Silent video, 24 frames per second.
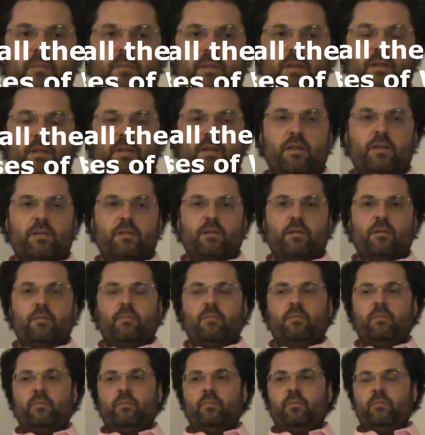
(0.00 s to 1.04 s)

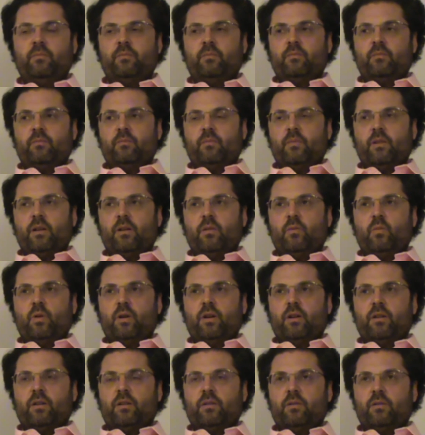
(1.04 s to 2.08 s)
system,
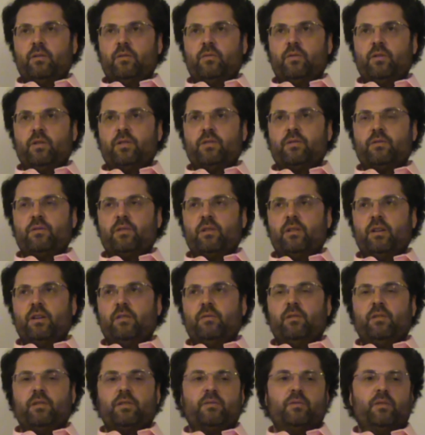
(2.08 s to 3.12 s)
where the first 3
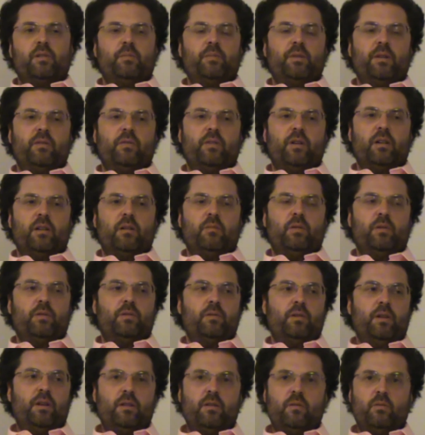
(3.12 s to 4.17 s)
levels will be available
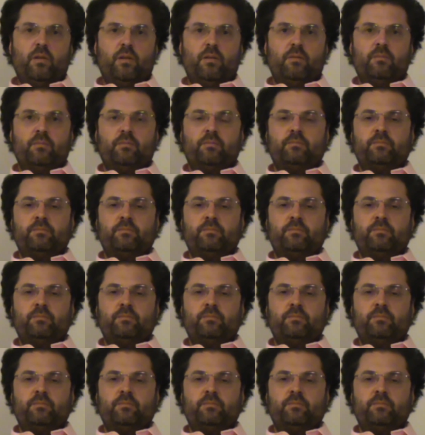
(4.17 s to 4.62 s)
to anyone.